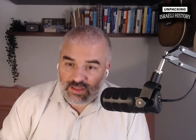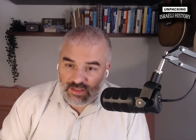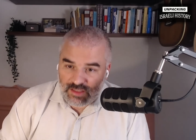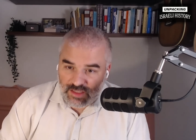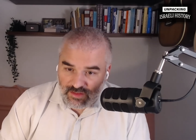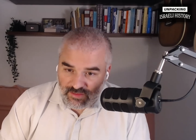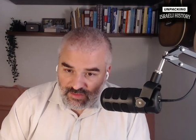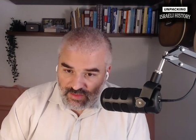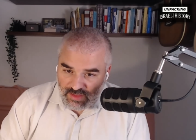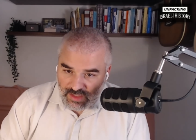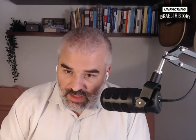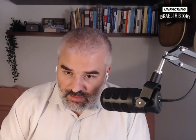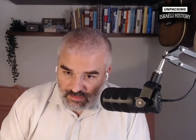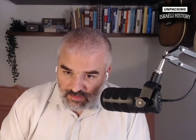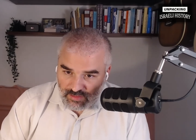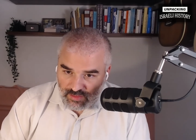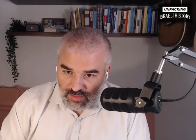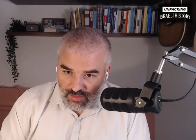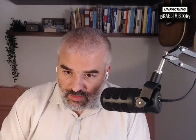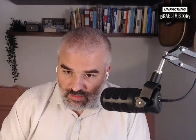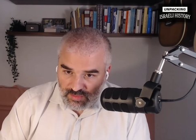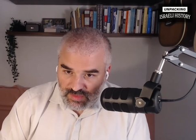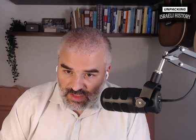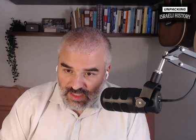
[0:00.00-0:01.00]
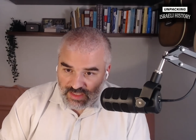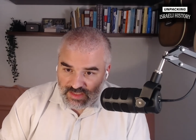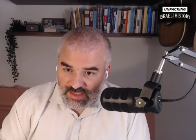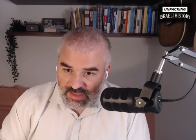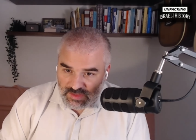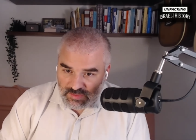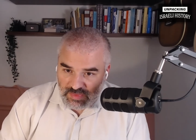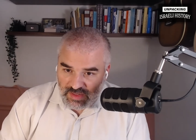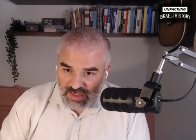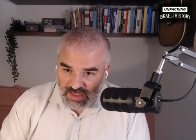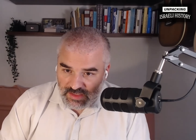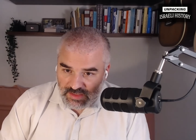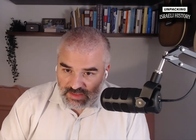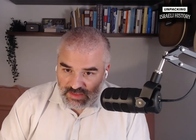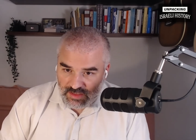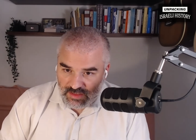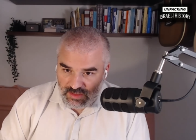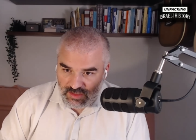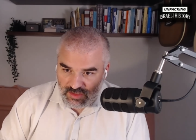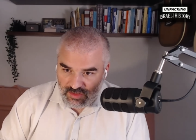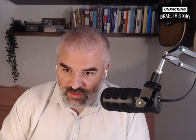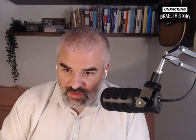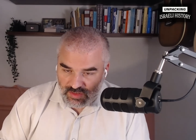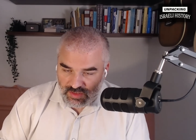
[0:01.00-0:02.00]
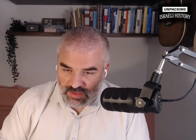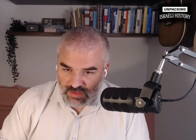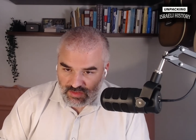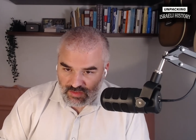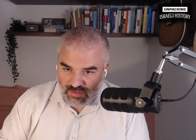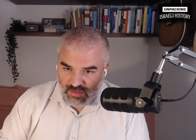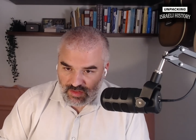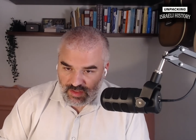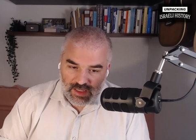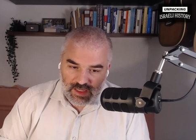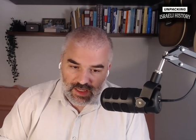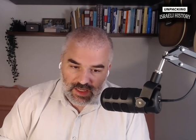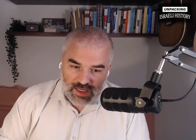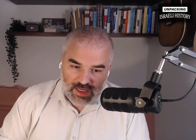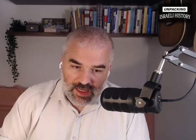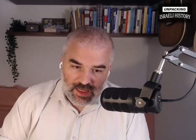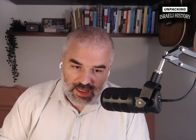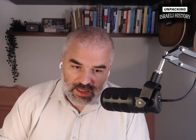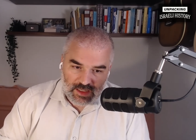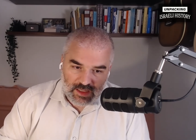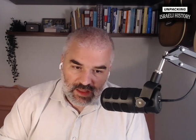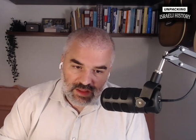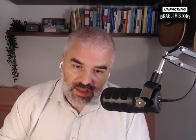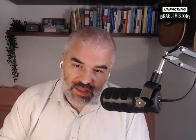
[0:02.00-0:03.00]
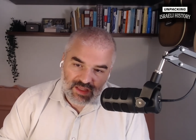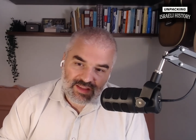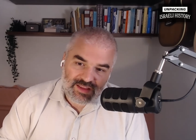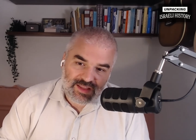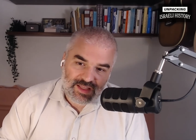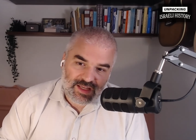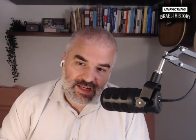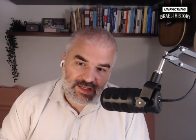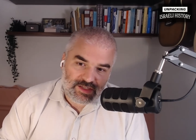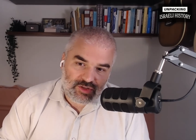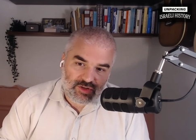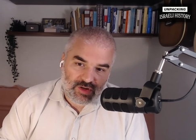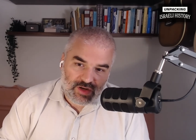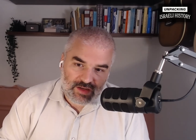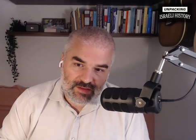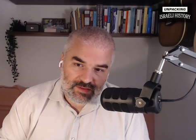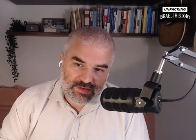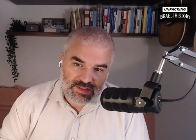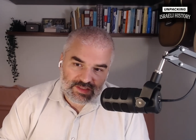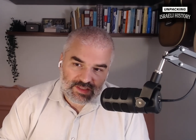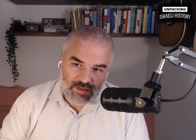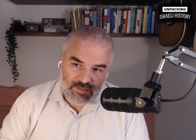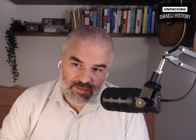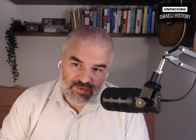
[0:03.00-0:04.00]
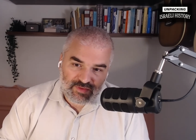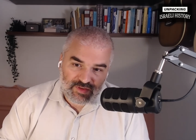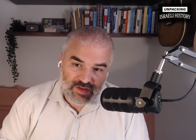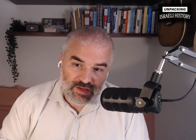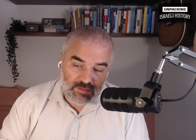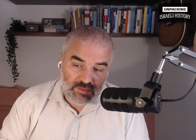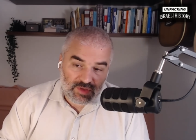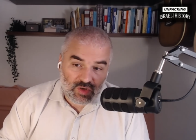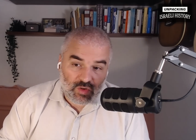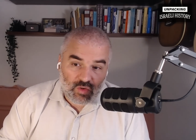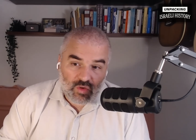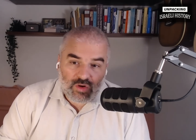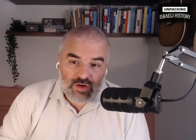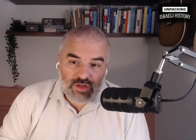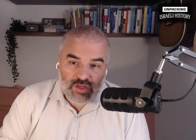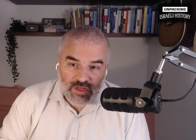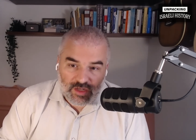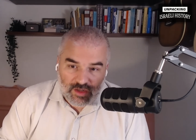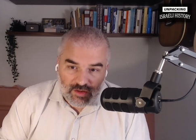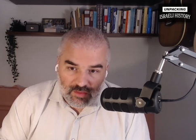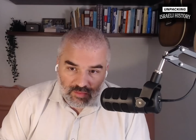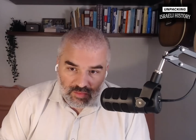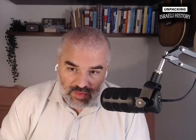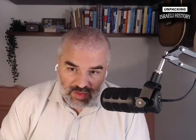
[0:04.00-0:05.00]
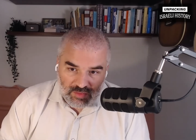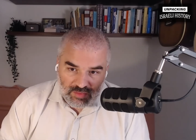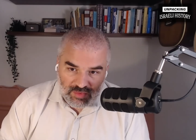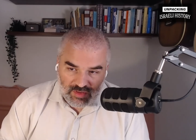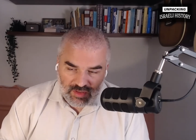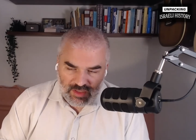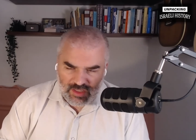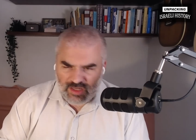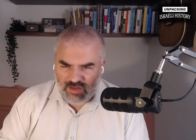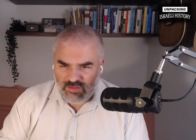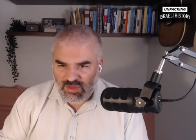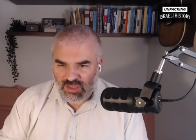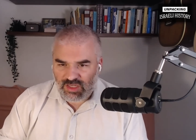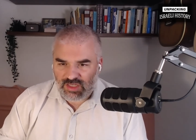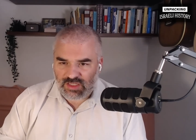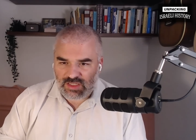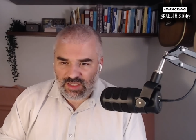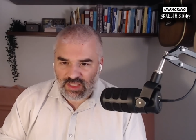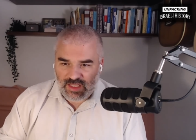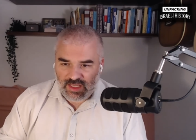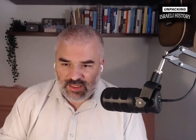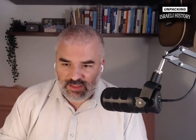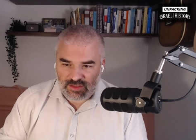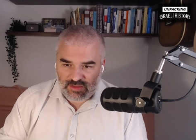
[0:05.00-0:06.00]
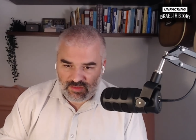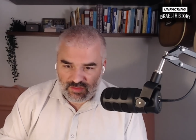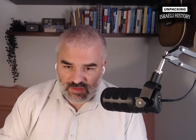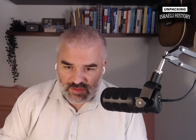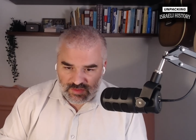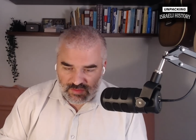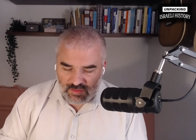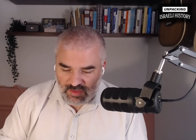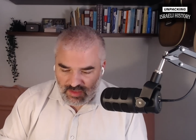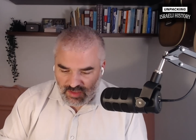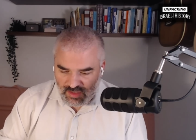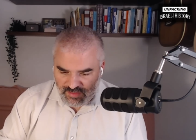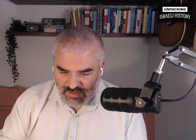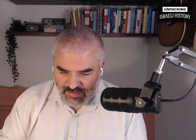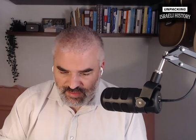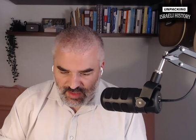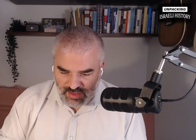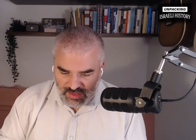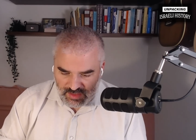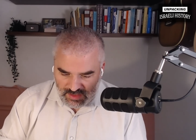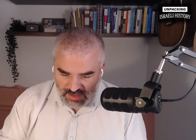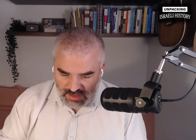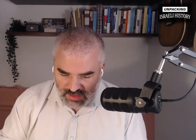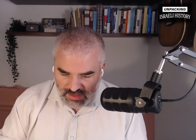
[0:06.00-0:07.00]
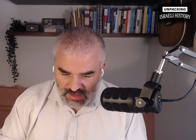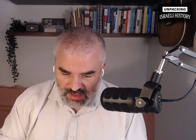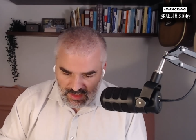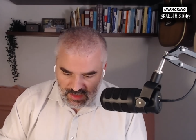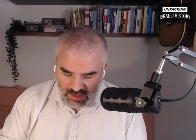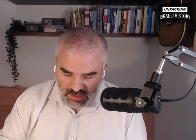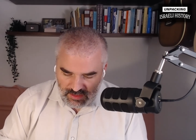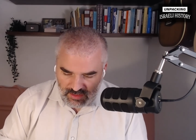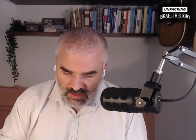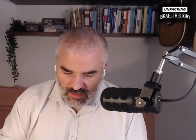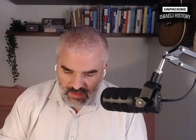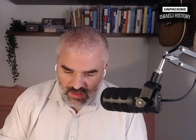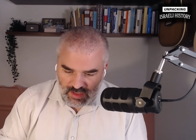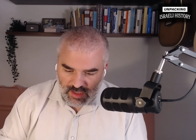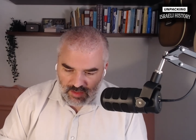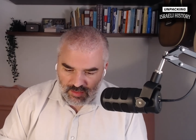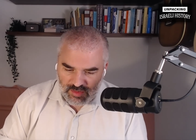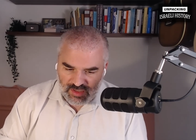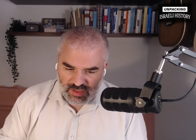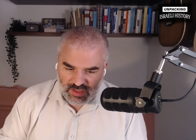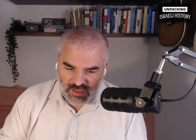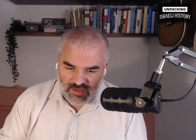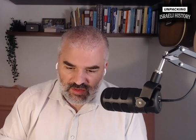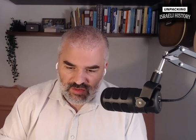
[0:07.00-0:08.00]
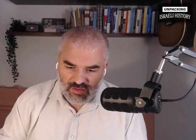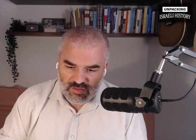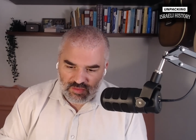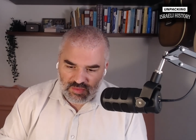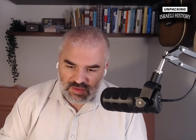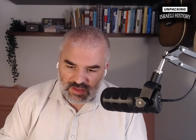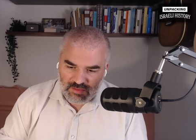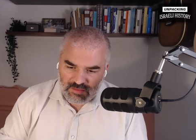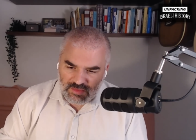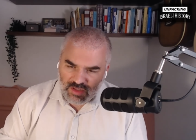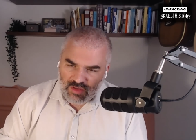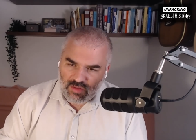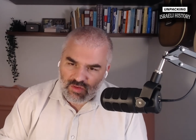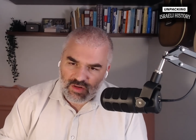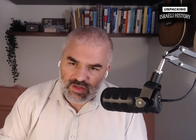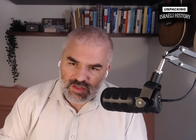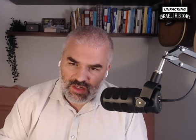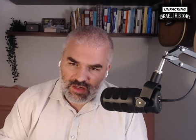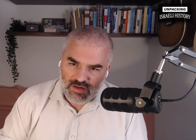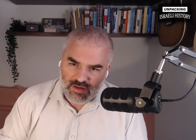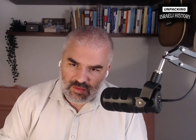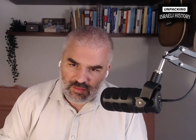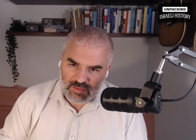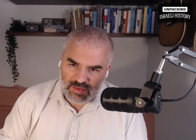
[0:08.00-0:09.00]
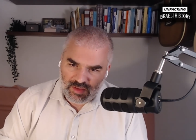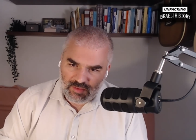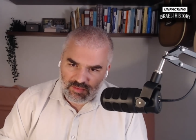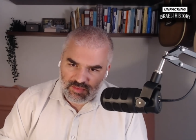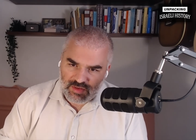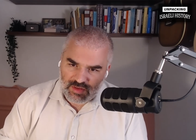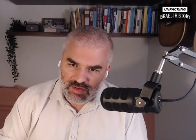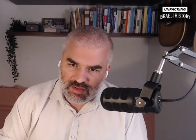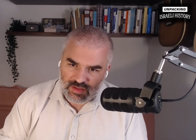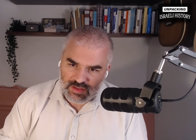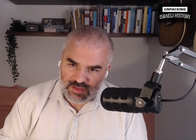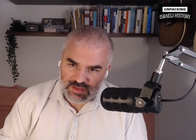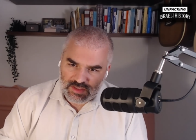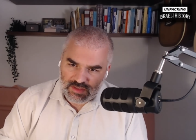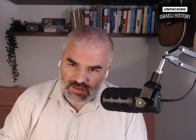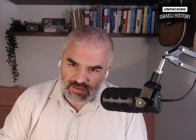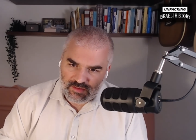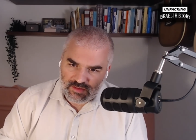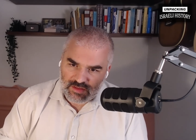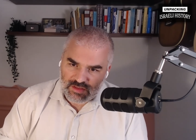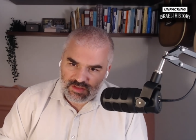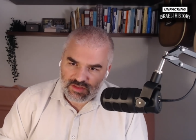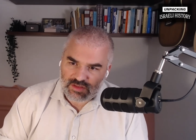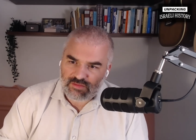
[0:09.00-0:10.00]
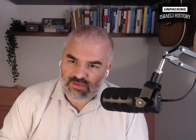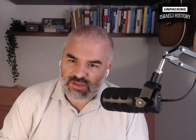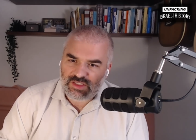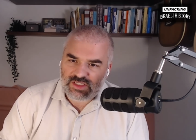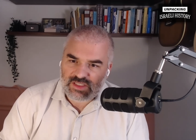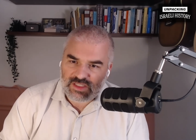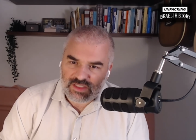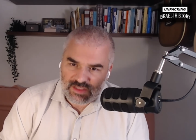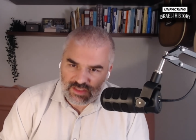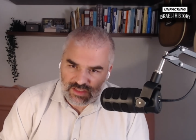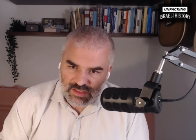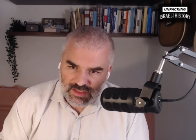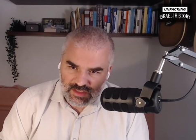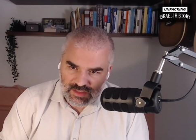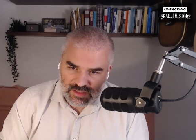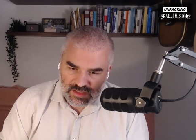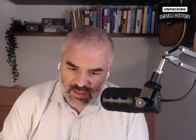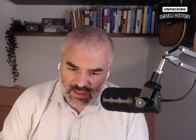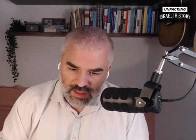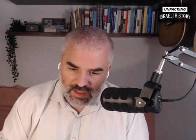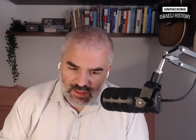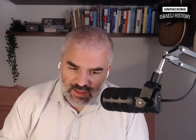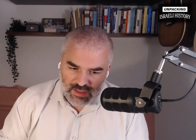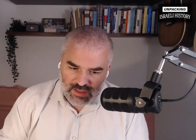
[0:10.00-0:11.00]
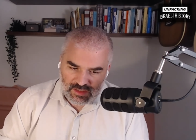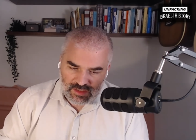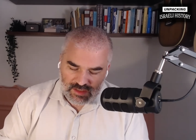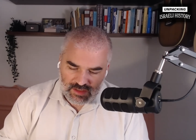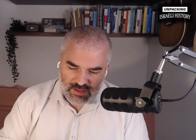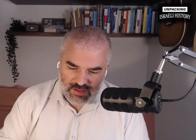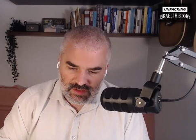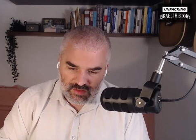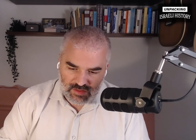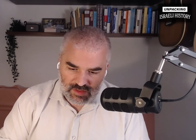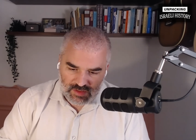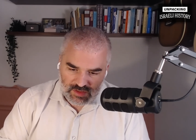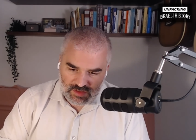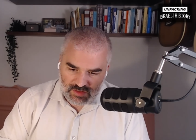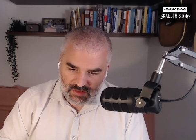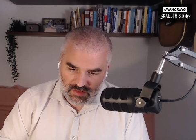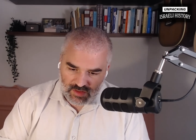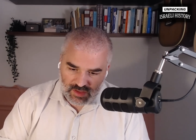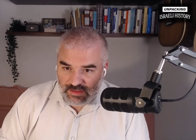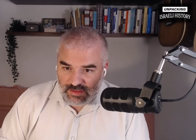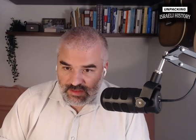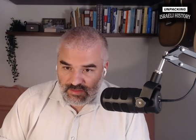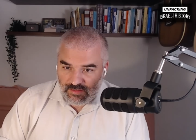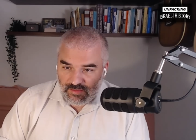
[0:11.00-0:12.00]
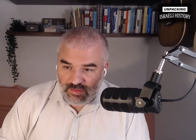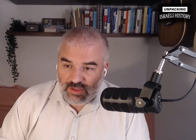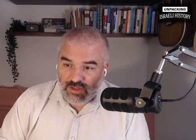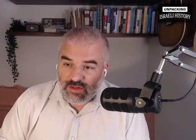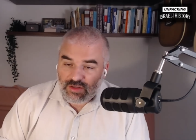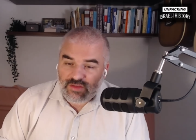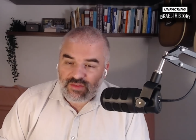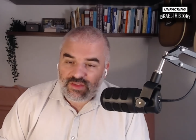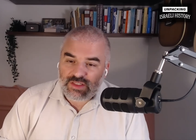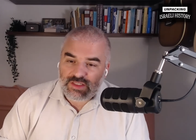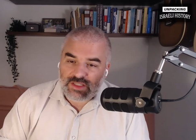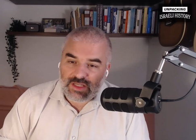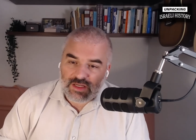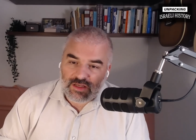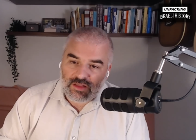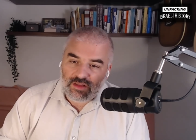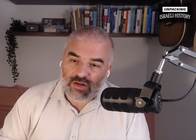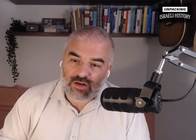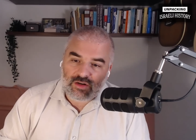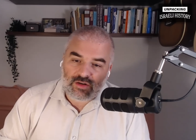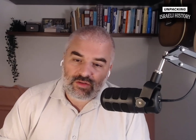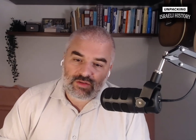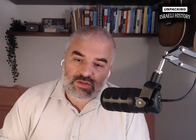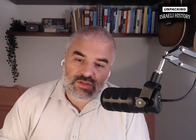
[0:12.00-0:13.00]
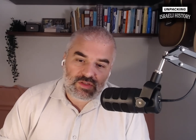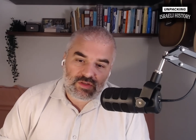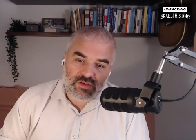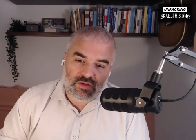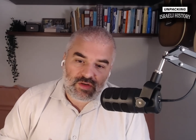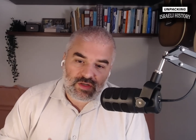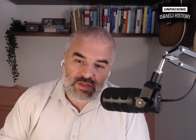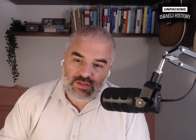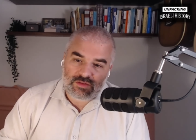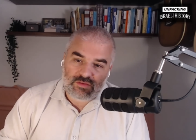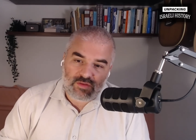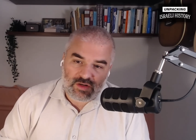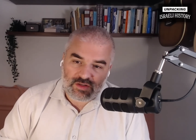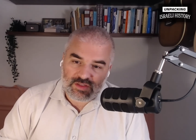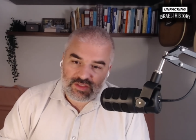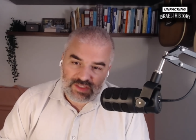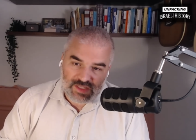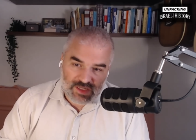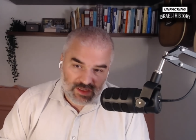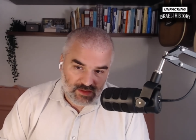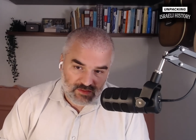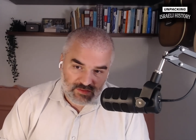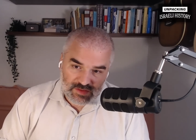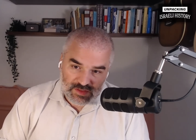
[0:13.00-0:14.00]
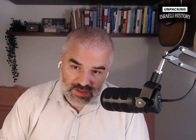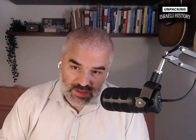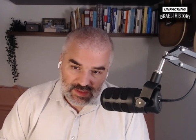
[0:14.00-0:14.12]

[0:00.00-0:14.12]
give that room, that space to the Jewish story. And I think that drives some of it among ordinary people, not among intellectuals where you have all this intellectual gobbledygook, but among ordinary people. There's a resistance to the Jewish story. We don't even tell our own story to ourselves.